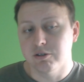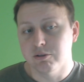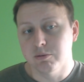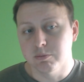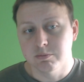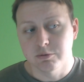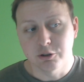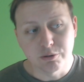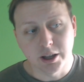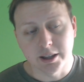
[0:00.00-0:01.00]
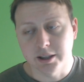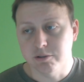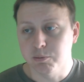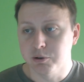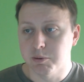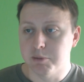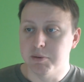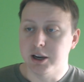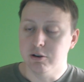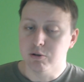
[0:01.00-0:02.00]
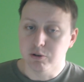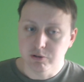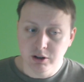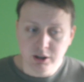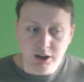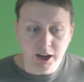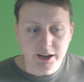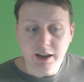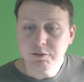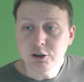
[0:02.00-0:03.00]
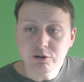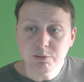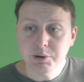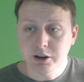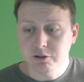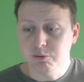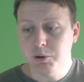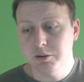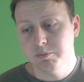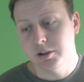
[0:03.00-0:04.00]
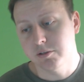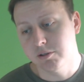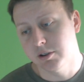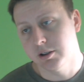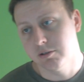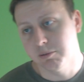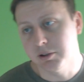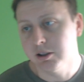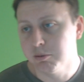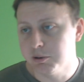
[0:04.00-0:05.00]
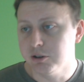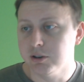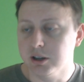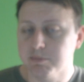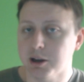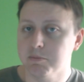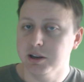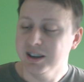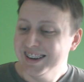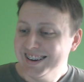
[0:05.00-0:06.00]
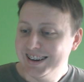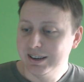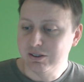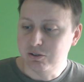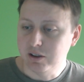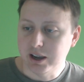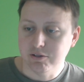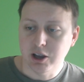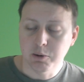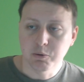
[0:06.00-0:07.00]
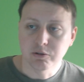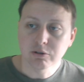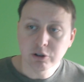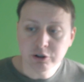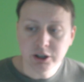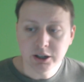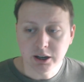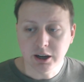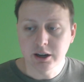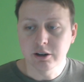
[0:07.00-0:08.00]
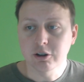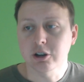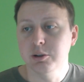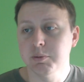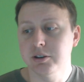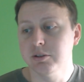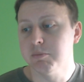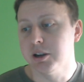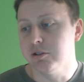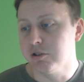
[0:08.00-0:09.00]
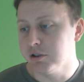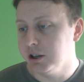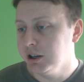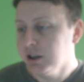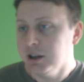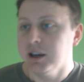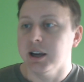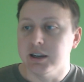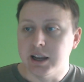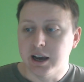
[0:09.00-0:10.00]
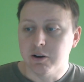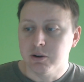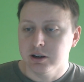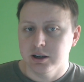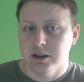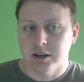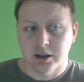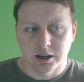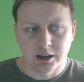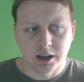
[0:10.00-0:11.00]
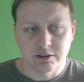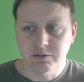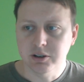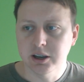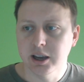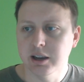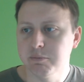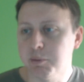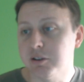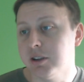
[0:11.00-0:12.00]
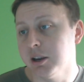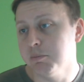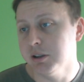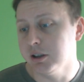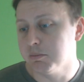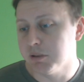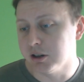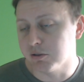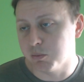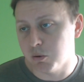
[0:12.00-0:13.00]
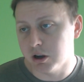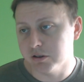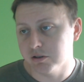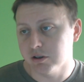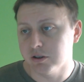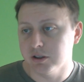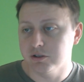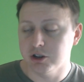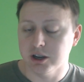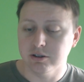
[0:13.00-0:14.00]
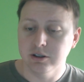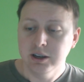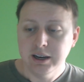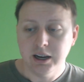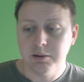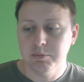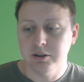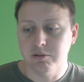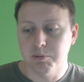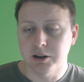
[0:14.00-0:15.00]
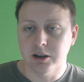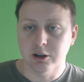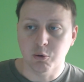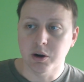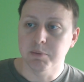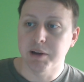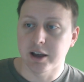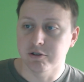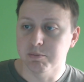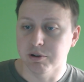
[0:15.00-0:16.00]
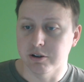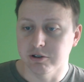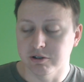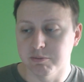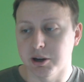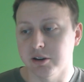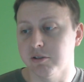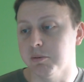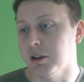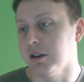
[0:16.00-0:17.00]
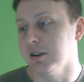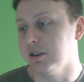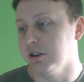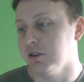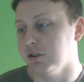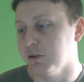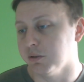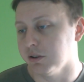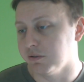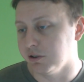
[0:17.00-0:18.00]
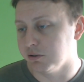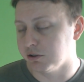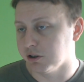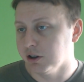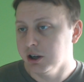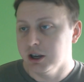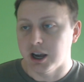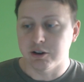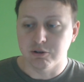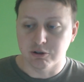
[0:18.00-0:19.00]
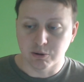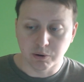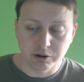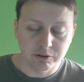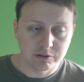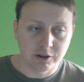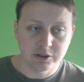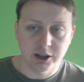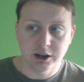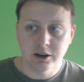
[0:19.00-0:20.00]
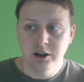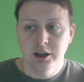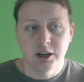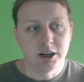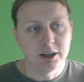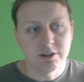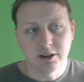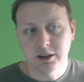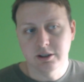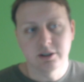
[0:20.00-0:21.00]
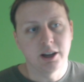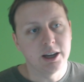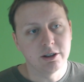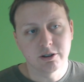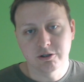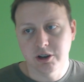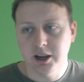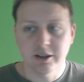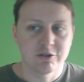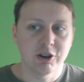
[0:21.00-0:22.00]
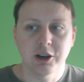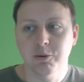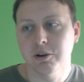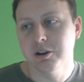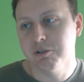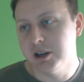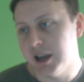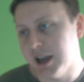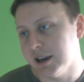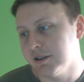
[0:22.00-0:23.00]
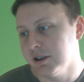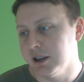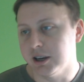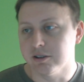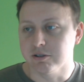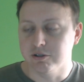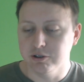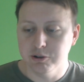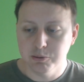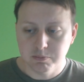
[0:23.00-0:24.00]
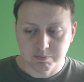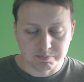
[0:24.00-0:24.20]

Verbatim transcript: to do that. That's one of my main goals. I have a YouTube channel as well. That's uh, something a little bit unique about me, is as I was learning, I kind of documented my journey. And now, uh, as of today, I have about ten million minutes watched on the channel. And I, it's been a, quite a passion project of mine. It's something I continue to do in the future. I do tutorials on there, anything in AngularJS, jQuery, React, Angular two.